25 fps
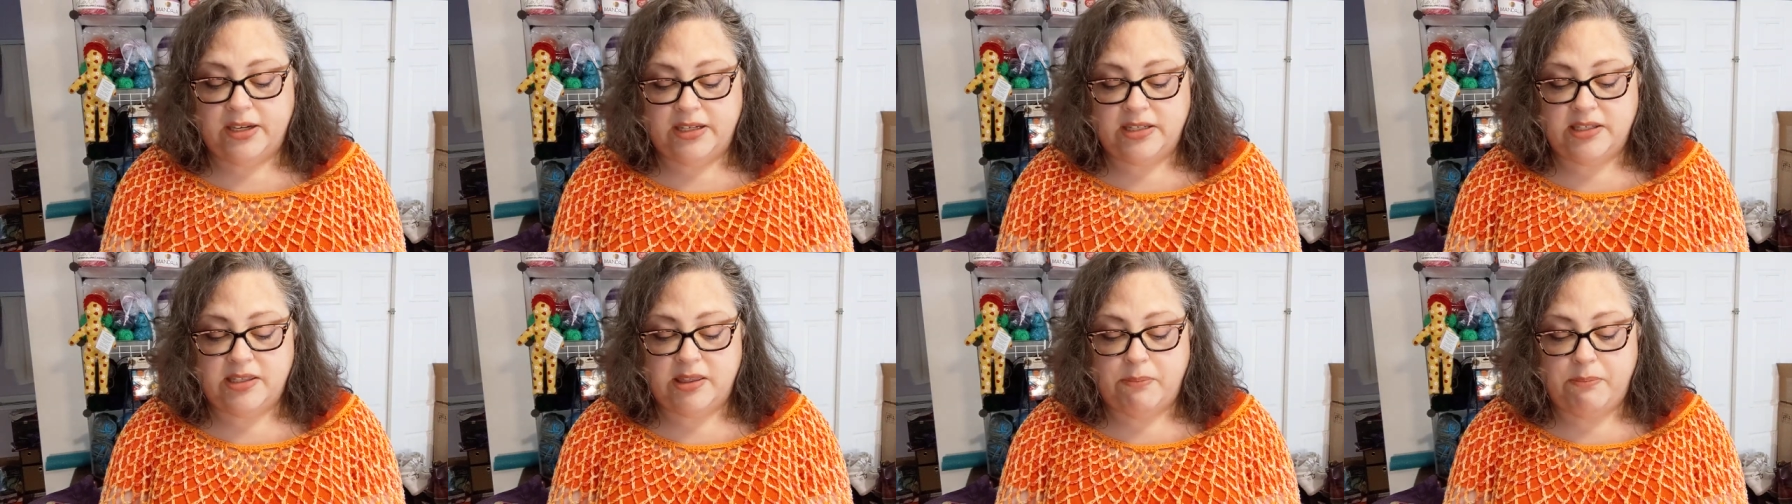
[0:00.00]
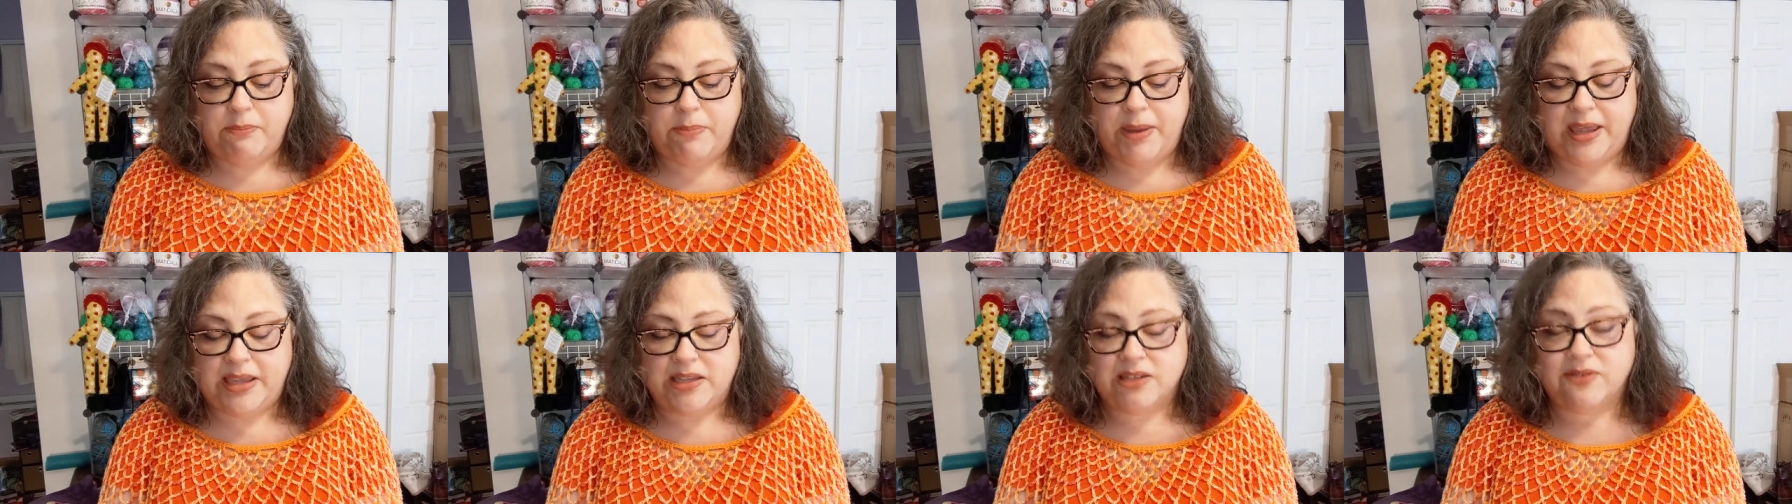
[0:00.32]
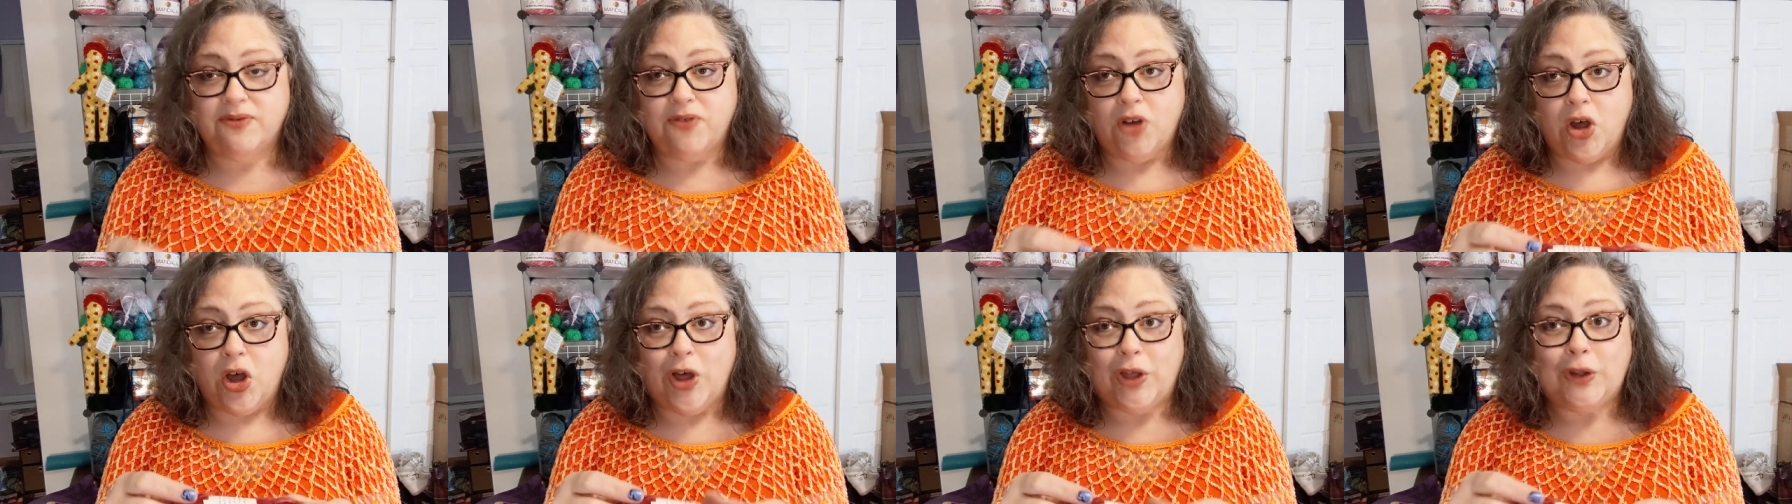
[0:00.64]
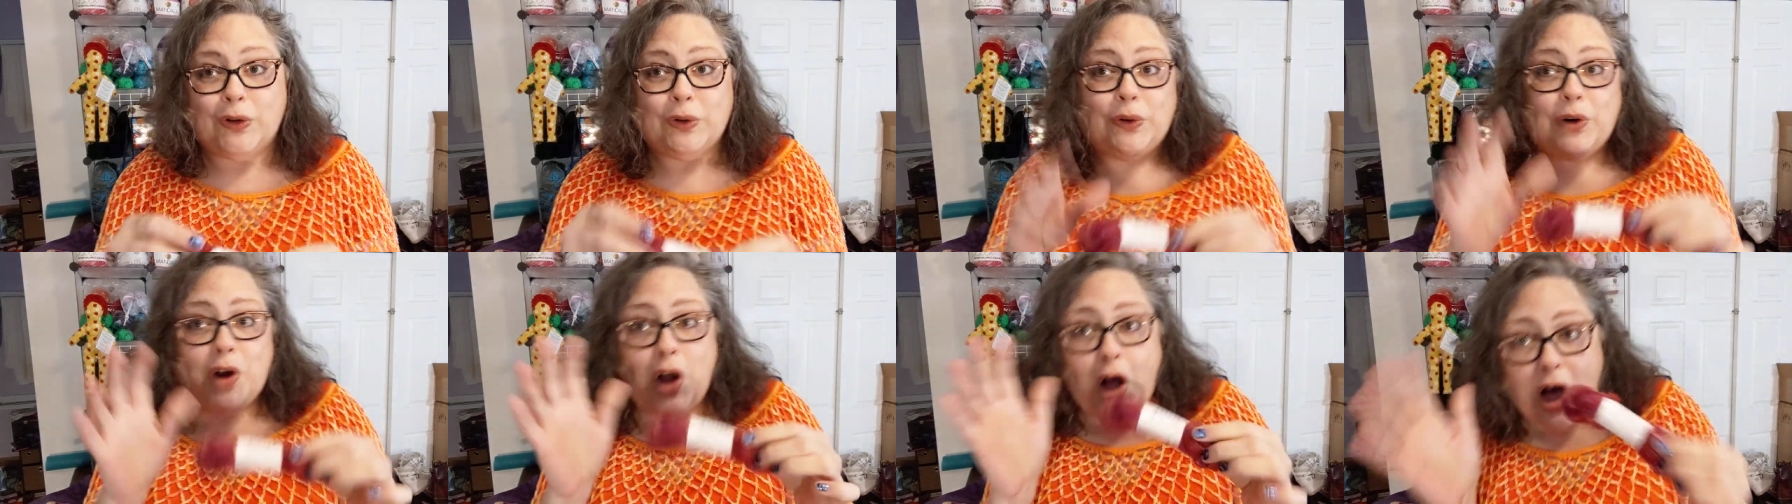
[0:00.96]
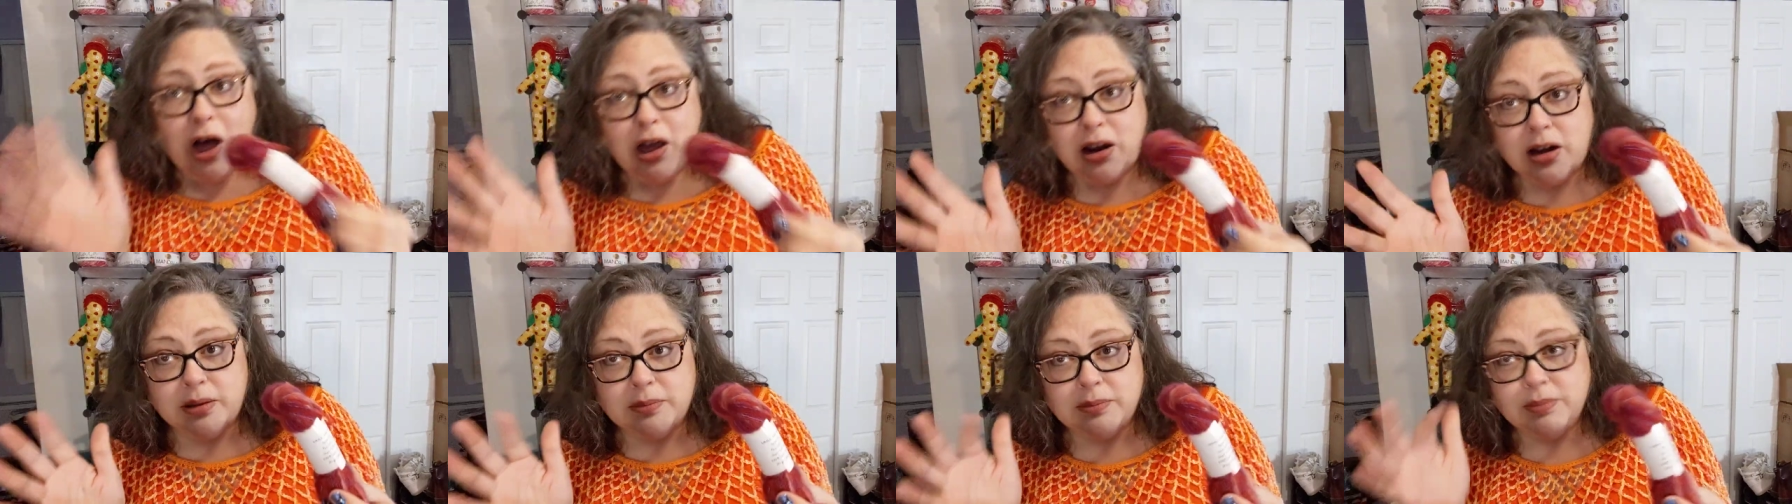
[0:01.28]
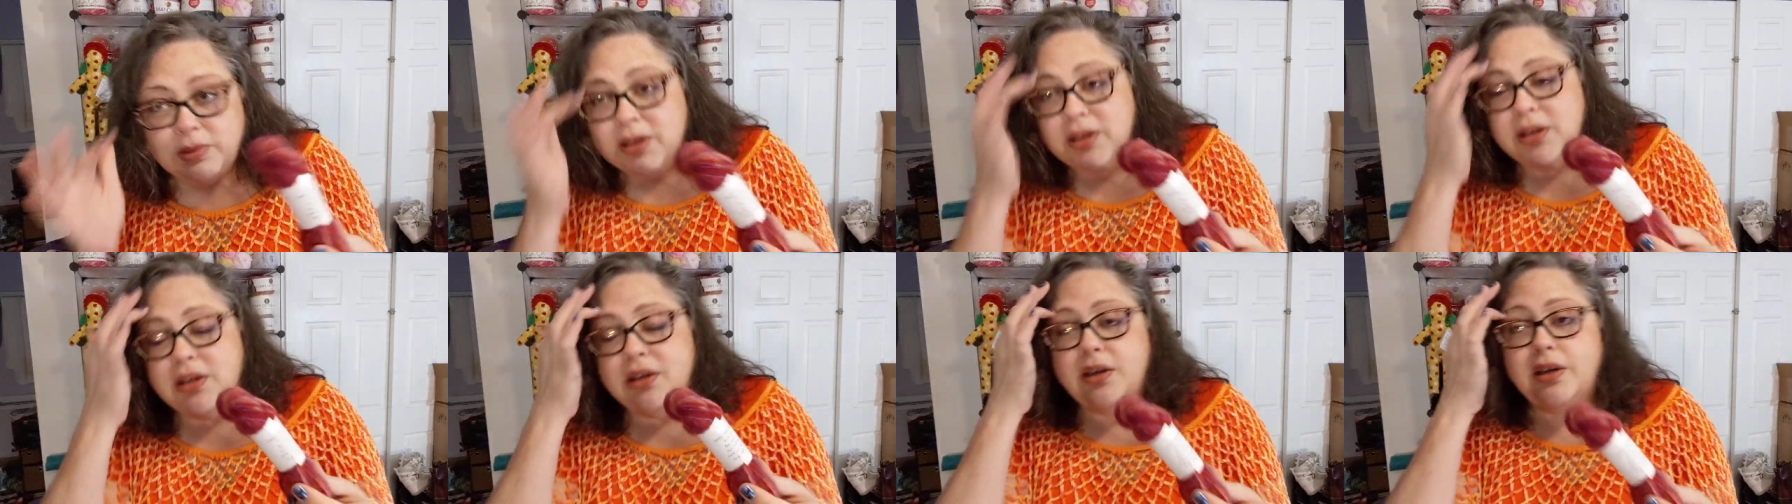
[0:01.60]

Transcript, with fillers: is the best. Fall or autumn.